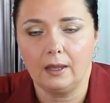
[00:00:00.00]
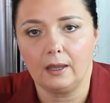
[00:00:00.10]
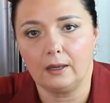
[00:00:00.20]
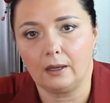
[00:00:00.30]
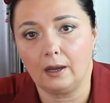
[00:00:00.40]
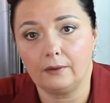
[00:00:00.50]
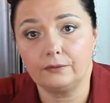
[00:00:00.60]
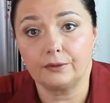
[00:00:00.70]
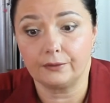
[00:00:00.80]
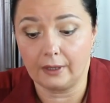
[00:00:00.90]
and
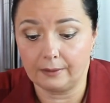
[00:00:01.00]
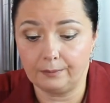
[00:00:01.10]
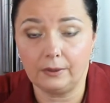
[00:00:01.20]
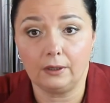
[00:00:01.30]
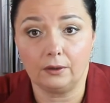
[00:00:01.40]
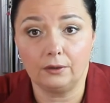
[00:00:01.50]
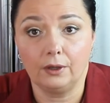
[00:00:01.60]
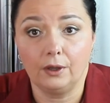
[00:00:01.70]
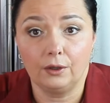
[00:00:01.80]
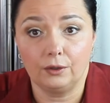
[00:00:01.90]
after that meal
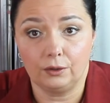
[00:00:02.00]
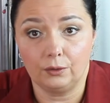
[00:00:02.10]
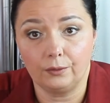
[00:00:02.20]
you